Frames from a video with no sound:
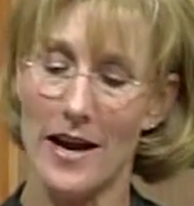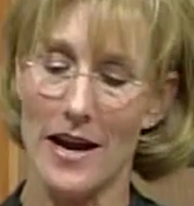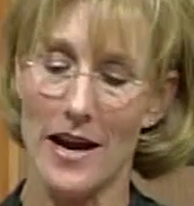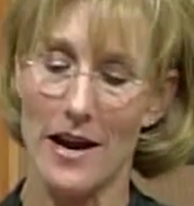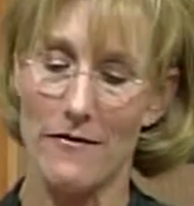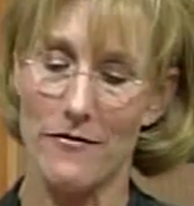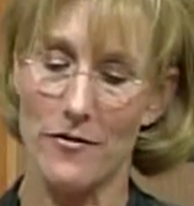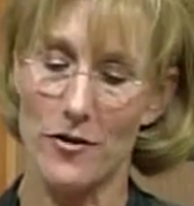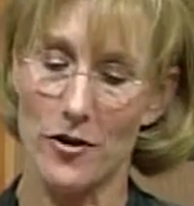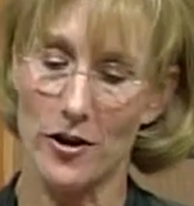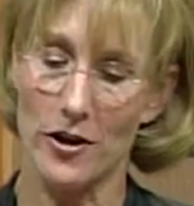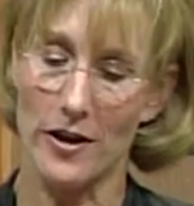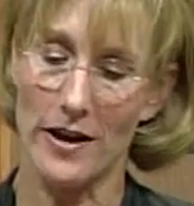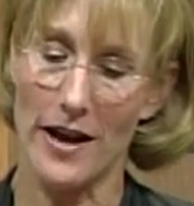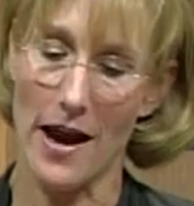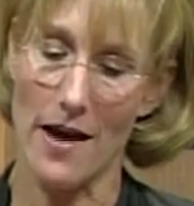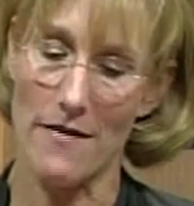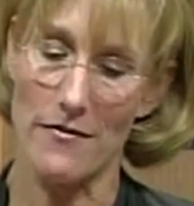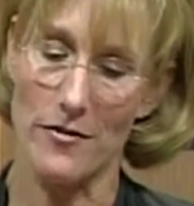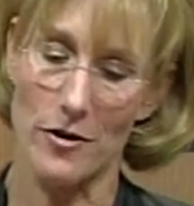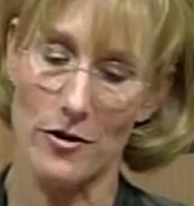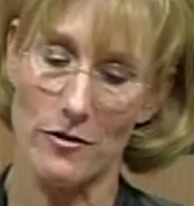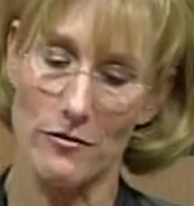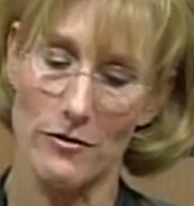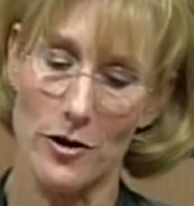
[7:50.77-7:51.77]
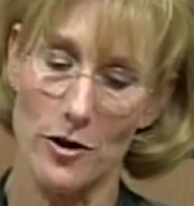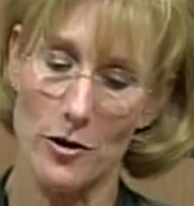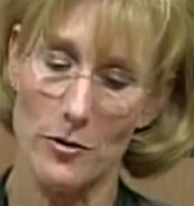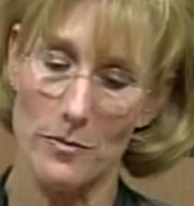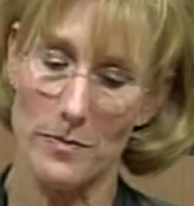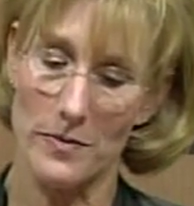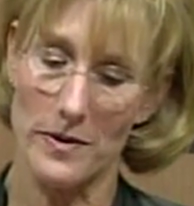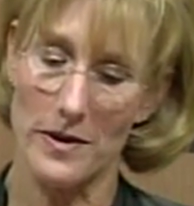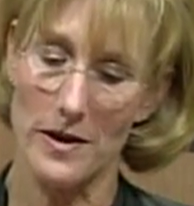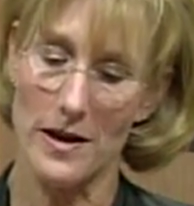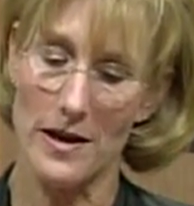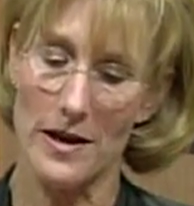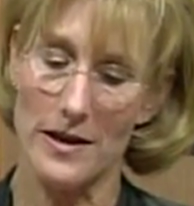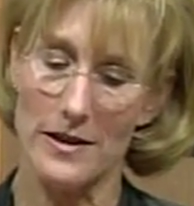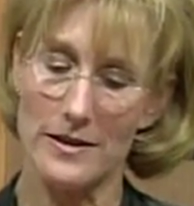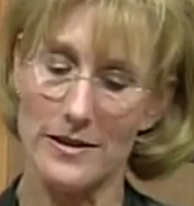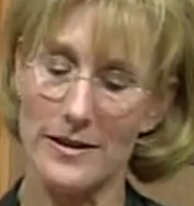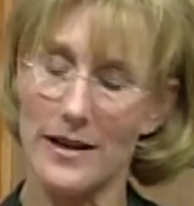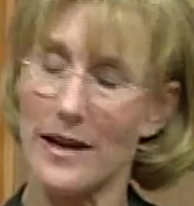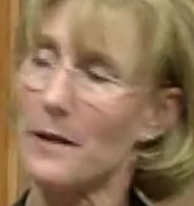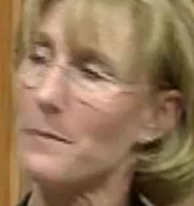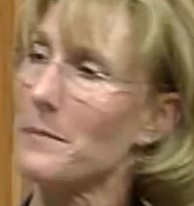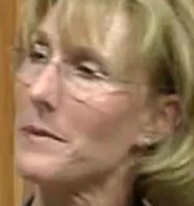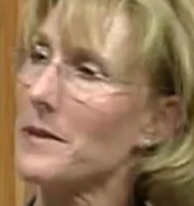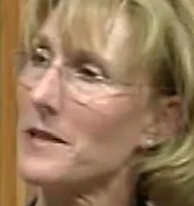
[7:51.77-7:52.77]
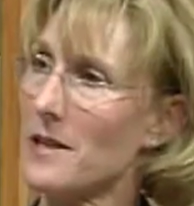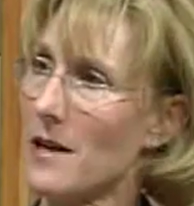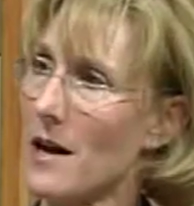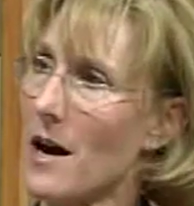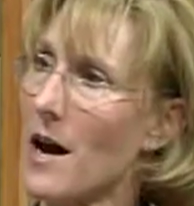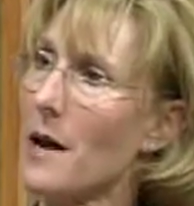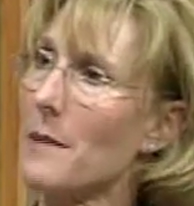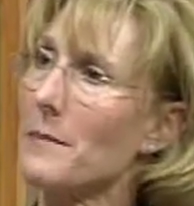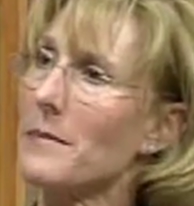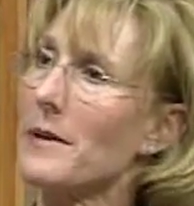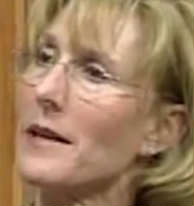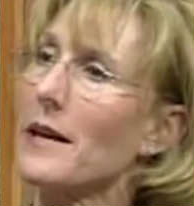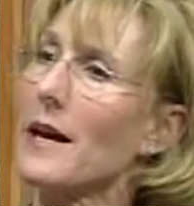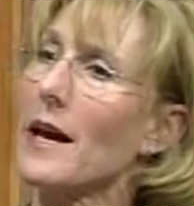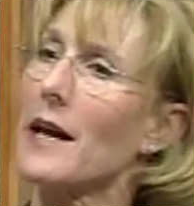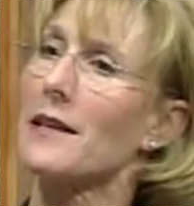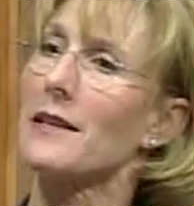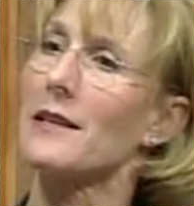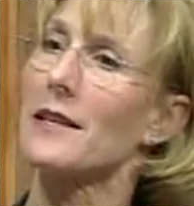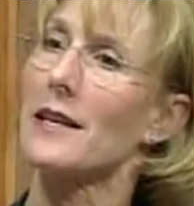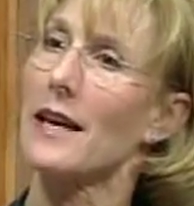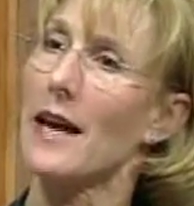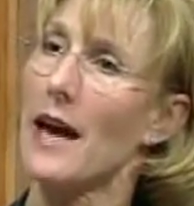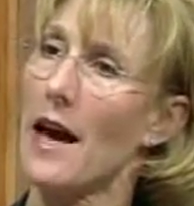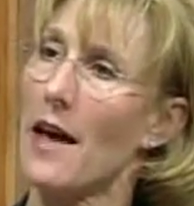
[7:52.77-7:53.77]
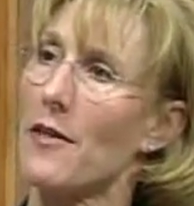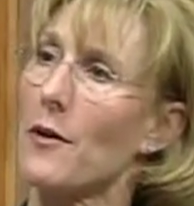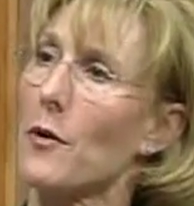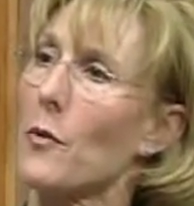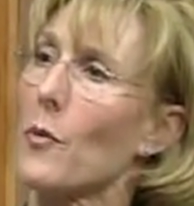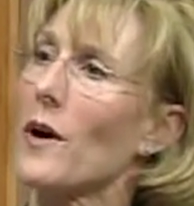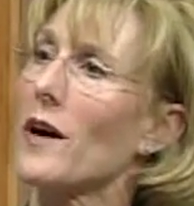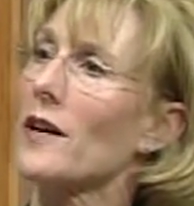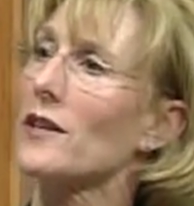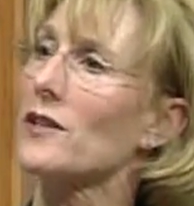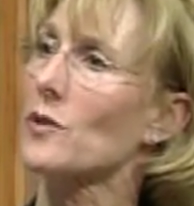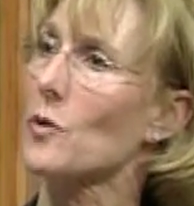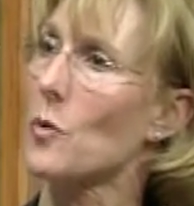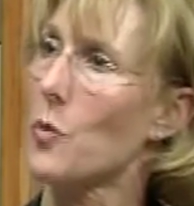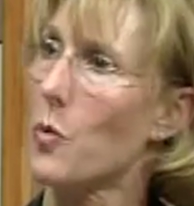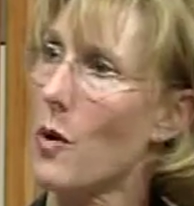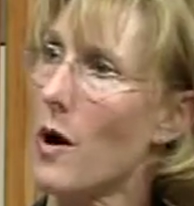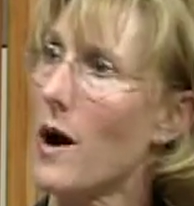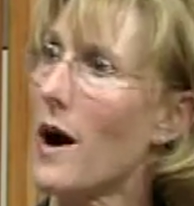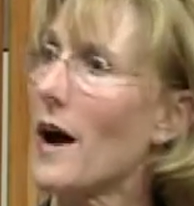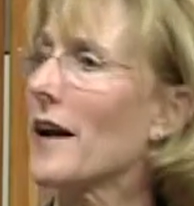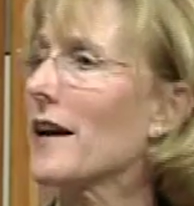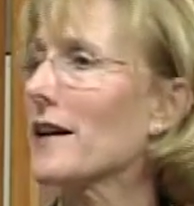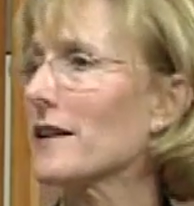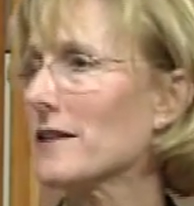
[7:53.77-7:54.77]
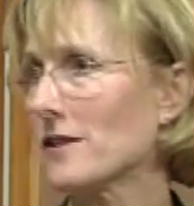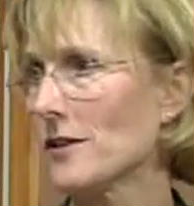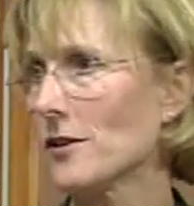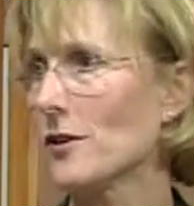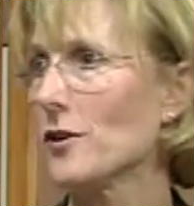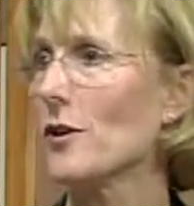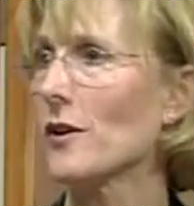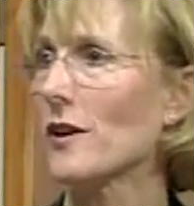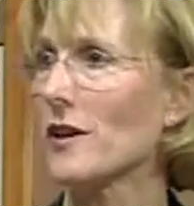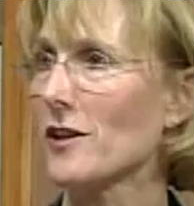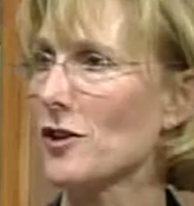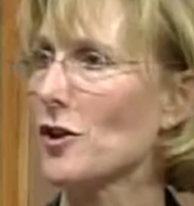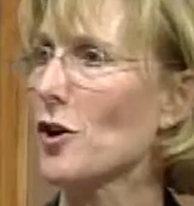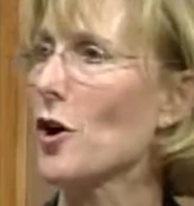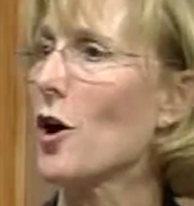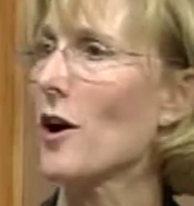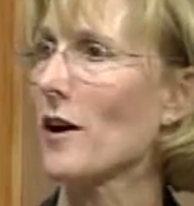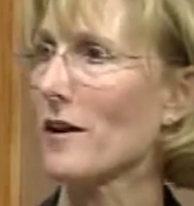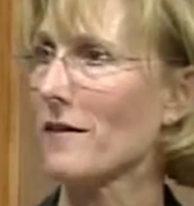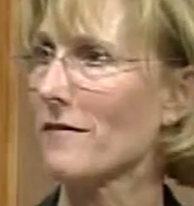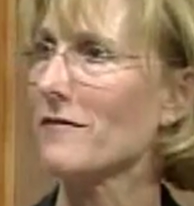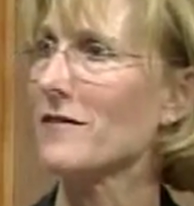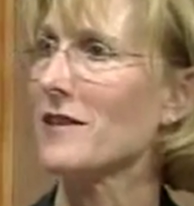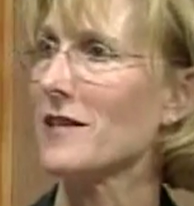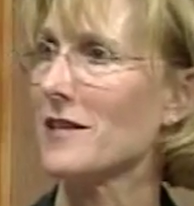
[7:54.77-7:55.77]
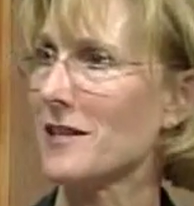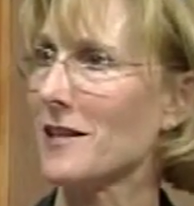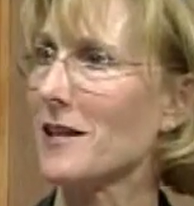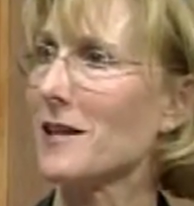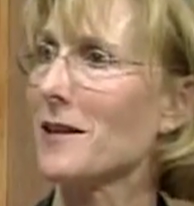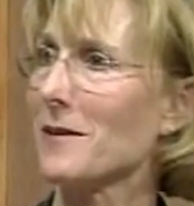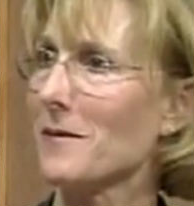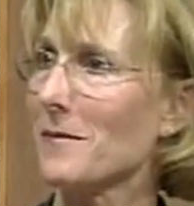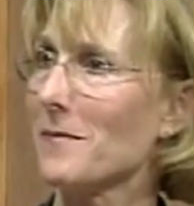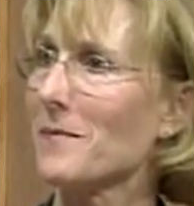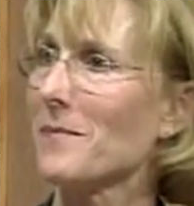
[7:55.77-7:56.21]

If you're going to have a group, set up a time to get together where it's quiet so you can talk and visit.